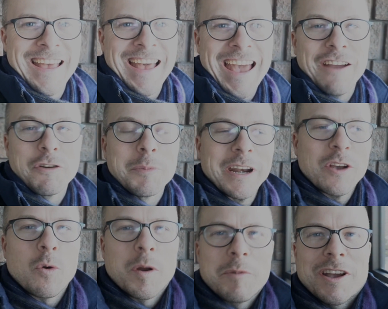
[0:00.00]
Hey everybody,
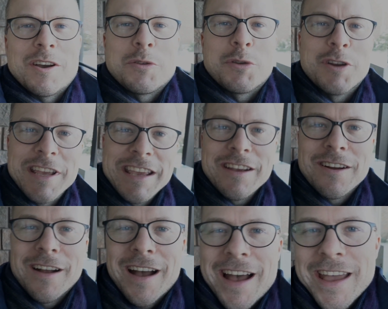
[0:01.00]
Cory McArthur
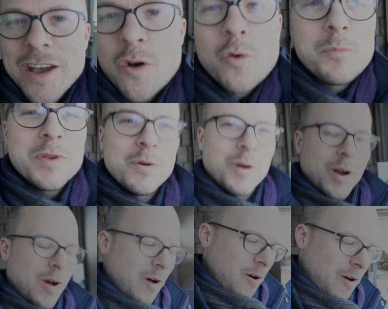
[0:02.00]
here. I hope you are
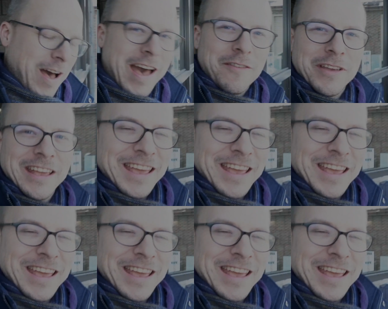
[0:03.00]
all having